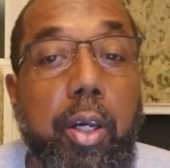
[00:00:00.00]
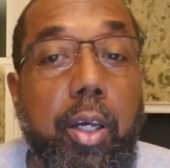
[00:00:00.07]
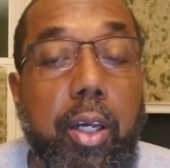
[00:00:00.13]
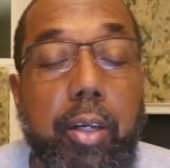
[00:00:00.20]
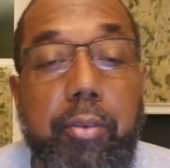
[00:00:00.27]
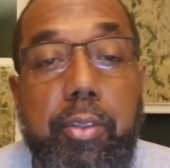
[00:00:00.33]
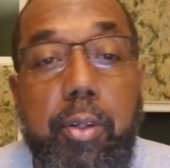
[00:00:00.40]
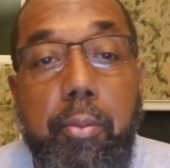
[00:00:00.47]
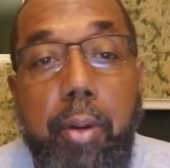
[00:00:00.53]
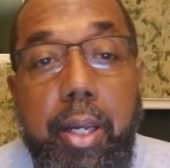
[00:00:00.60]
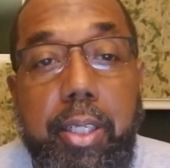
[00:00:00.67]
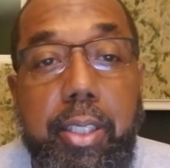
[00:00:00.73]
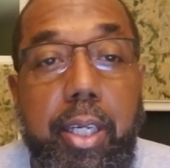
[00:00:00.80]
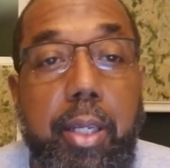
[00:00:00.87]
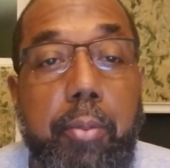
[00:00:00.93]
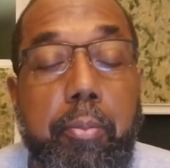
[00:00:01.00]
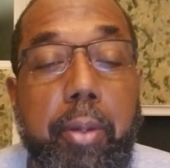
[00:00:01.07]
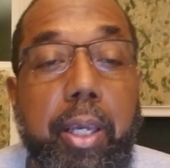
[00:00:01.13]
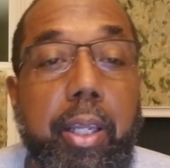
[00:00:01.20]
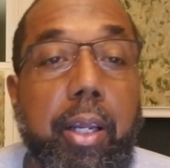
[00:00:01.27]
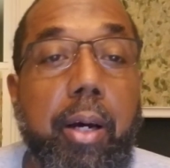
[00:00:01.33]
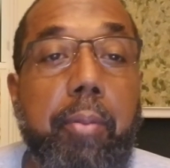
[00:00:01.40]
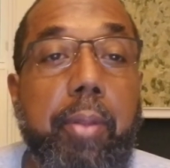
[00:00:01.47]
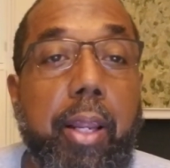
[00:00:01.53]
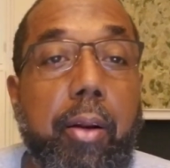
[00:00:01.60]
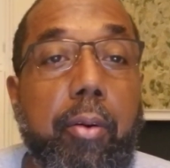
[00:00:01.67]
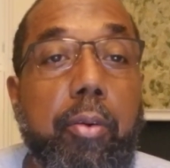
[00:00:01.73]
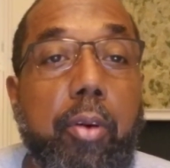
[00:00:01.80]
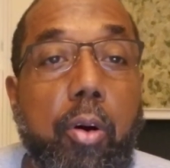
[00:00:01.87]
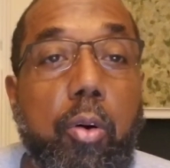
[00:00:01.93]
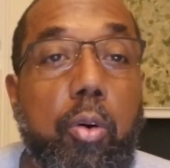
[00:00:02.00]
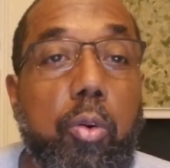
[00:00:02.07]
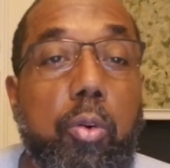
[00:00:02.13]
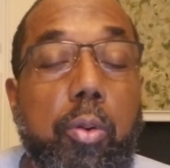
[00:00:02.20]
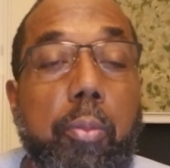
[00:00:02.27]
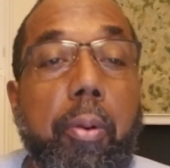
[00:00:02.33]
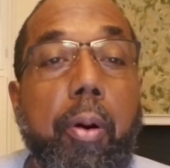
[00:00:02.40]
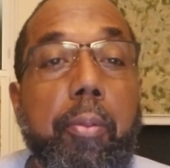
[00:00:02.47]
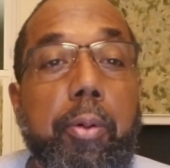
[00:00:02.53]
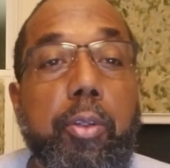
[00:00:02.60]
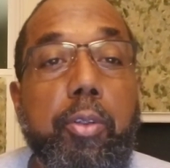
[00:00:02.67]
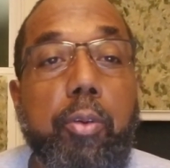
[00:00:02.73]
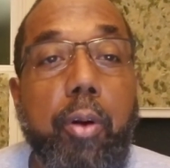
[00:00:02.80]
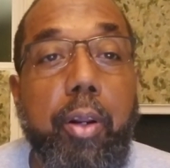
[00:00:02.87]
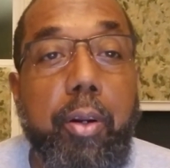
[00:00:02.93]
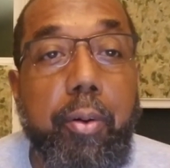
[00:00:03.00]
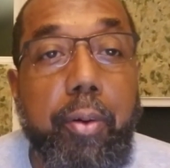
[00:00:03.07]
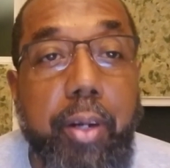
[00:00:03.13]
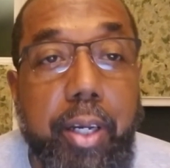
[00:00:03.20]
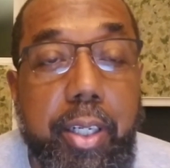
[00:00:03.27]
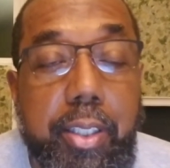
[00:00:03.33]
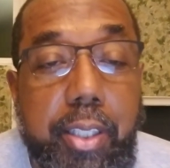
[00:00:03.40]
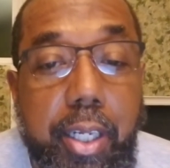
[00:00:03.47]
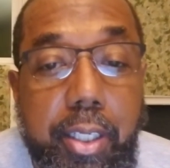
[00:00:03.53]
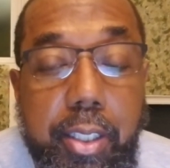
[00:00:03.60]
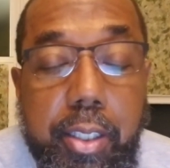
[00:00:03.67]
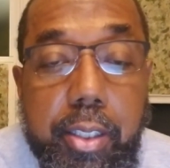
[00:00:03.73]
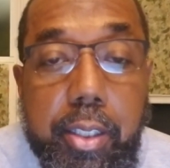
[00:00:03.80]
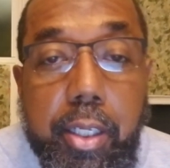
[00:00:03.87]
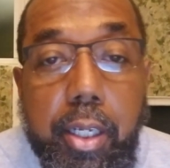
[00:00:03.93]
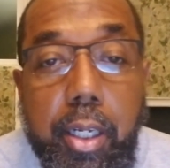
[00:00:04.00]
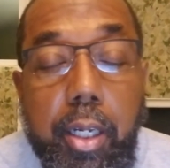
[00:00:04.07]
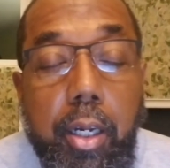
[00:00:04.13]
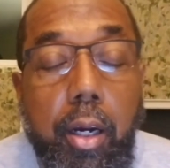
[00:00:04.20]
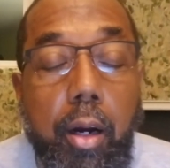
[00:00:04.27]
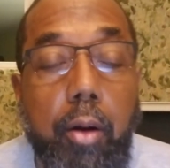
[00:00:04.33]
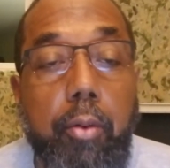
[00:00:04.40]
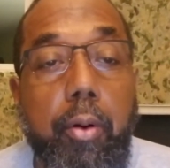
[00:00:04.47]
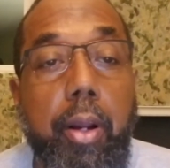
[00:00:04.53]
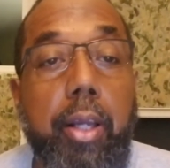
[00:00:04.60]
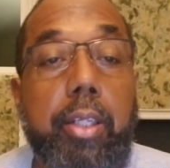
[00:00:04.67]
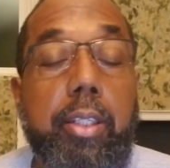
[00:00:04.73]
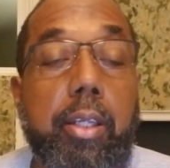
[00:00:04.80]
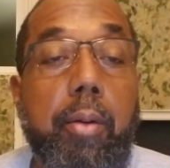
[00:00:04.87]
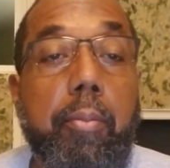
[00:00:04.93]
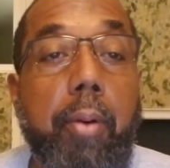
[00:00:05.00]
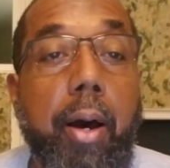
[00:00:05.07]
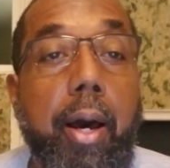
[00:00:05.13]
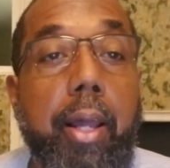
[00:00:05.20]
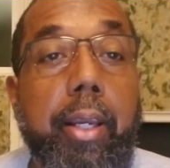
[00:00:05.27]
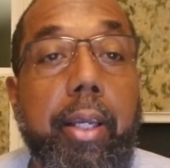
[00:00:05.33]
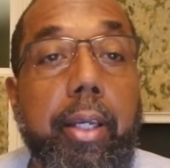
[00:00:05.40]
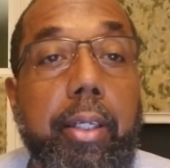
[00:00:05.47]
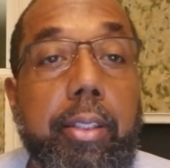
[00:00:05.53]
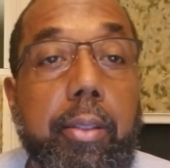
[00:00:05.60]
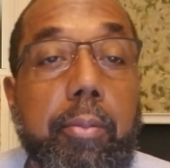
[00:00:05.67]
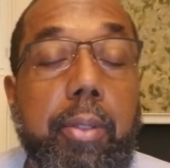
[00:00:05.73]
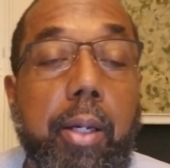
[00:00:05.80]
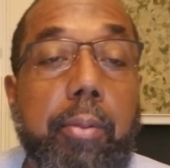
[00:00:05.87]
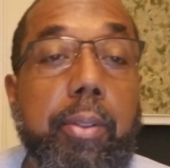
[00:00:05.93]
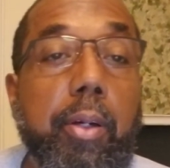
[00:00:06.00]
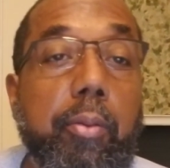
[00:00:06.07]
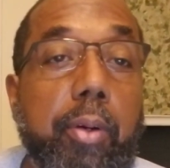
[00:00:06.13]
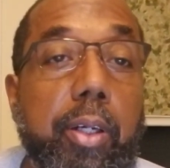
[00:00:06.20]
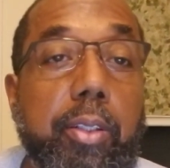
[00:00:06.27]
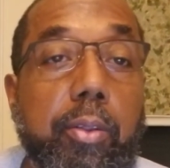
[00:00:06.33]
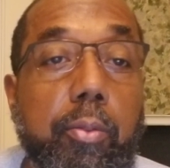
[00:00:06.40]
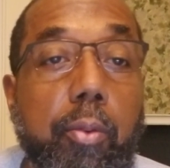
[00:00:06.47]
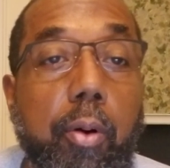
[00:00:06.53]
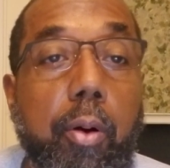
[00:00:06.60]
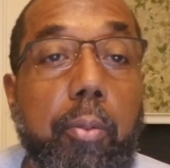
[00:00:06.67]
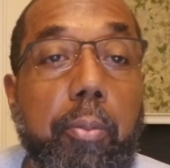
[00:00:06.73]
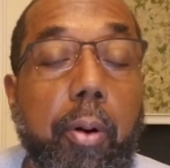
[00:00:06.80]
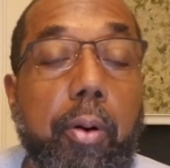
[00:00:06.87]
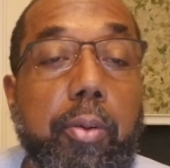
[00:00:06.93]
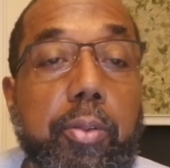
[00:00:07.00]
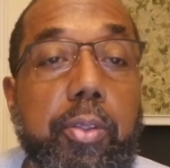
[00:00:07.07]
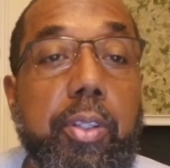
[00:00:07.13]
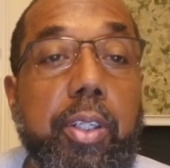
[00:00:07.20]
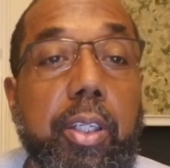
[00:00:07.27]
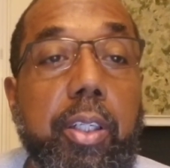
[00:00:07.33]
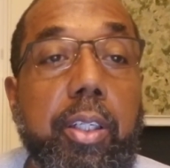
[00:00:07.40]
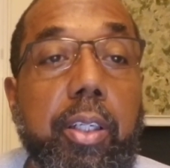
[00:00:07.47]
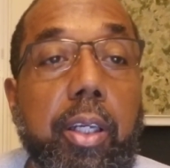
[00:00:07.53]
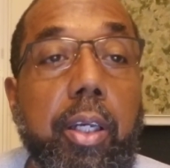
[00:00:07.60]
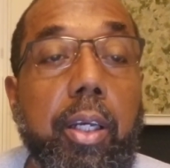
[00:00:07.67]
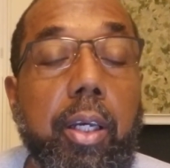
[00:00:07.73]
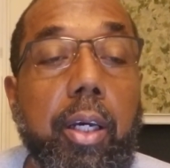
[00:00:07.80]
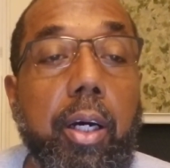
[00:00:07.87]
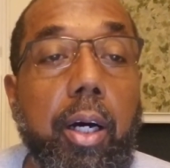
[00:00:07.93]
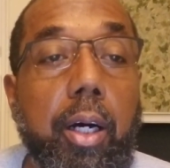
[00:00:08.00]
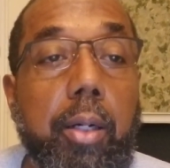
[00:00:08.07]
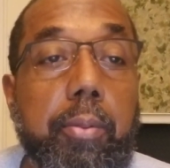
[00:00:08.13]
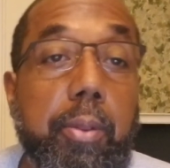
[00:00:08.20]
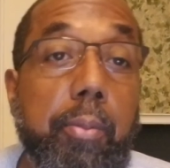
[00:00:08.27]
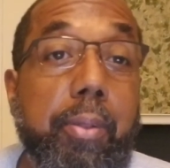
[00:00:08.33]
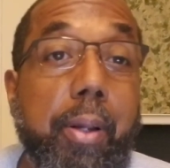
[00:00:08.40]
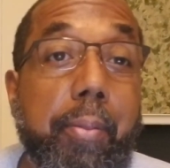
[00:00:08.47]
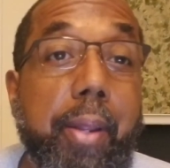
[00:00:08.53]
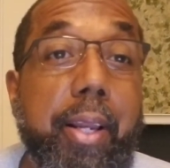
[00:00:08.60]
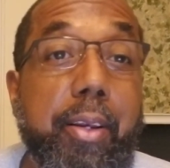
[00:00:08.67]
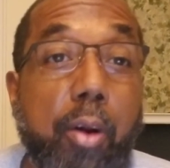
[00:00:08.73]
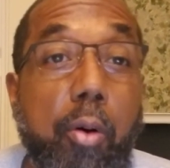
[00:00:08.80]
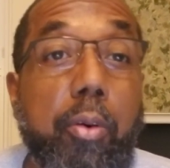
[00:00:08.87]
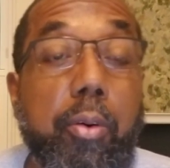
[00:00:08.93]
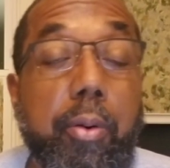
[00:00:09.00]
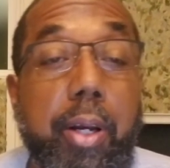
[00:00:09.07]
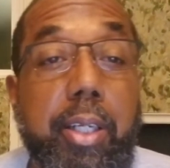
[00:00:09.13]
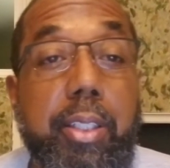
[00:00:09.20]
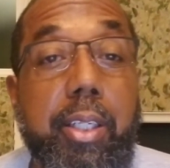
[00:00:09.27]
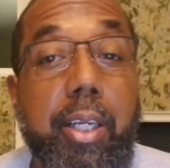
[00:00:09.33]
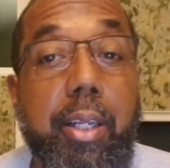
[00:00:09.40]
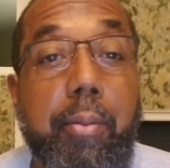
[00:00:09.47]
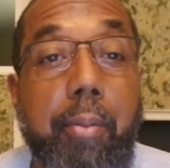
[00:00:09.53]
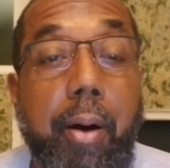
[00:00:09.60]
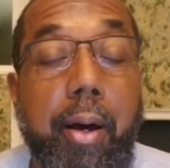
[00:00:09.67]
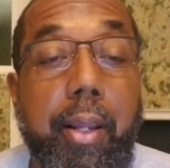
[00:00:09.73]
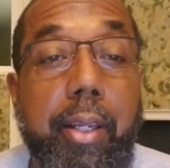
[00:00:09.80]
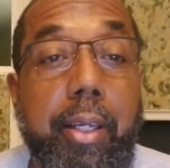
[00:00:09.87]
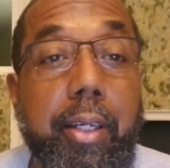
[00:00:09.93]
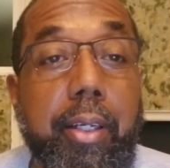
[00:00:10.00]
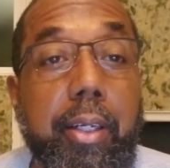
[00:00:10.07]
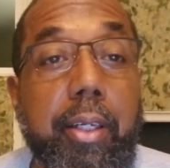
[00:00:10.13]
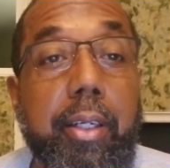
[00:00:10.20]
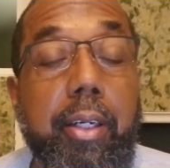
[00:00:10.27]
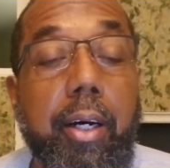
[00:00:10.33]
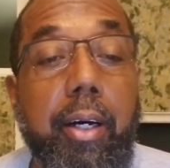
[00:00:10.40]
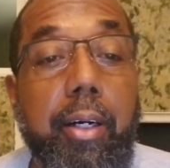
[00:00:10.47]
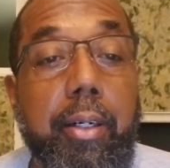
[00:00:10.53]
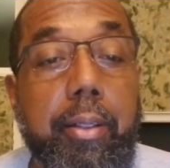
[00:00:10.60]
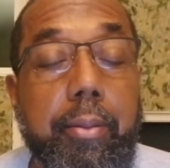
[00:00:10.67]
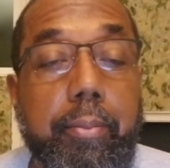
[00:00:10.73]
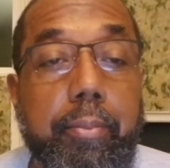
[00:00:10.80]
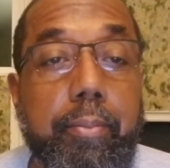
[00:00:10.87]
if somebody's getting beat up. They don't know who the perpetrator is. They just arrest somebody. Sometimes they arrest the wrong person. Sometimes they don't arrest anybody. So